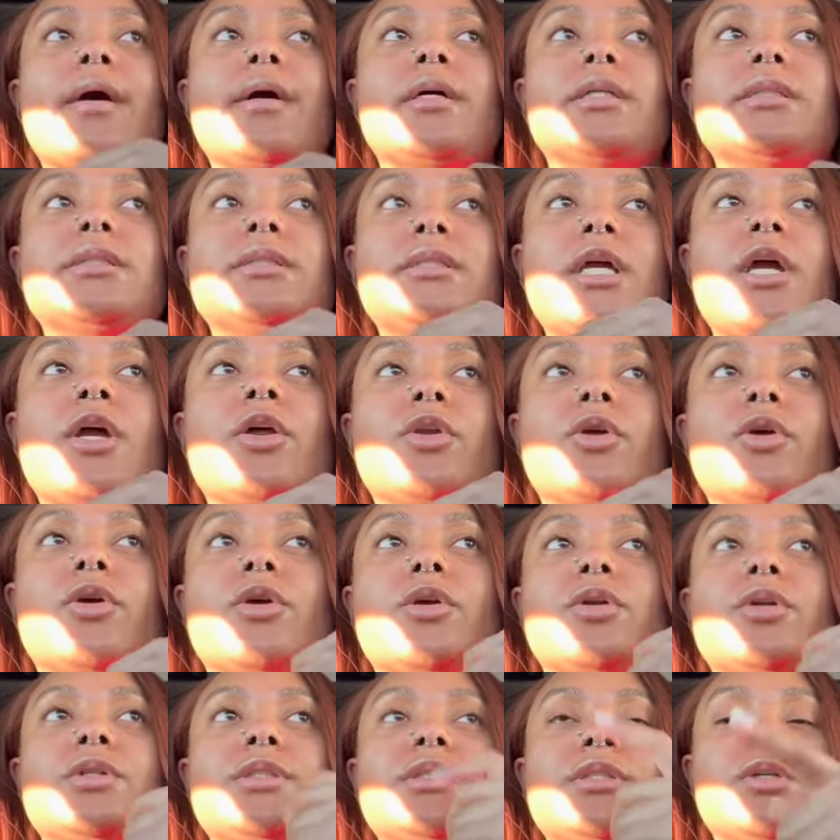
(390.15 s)
a
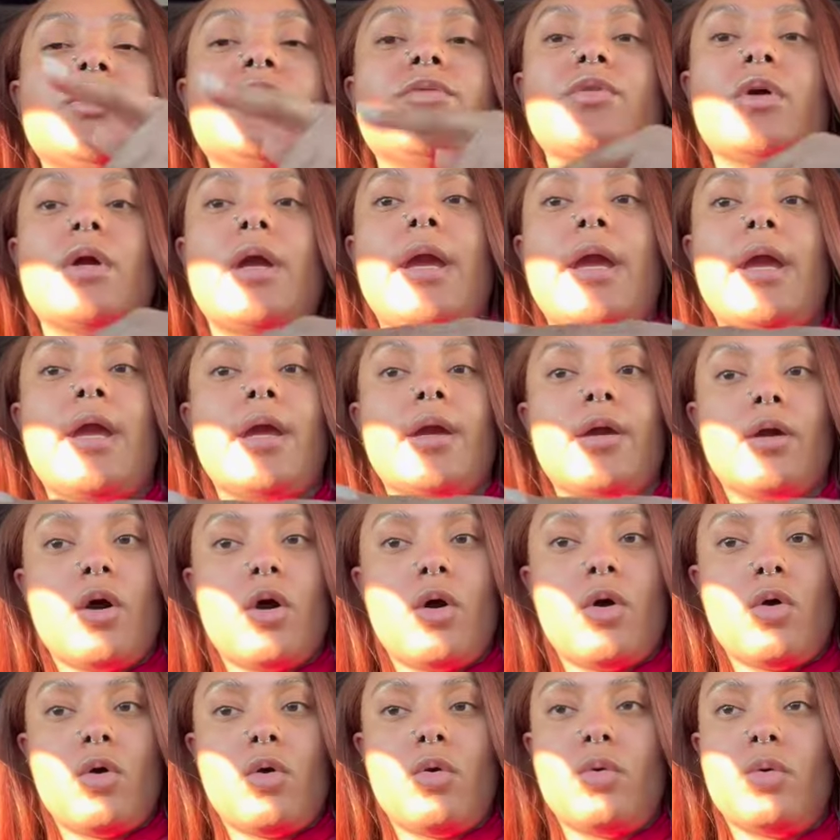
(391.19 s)
standard silver and
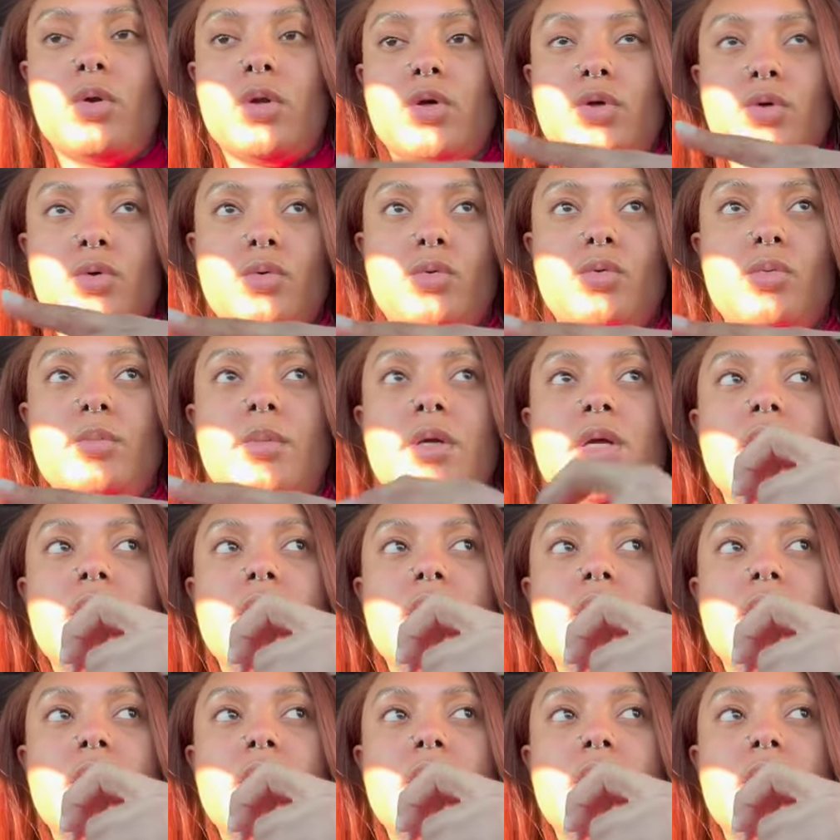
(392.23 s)
gold hoop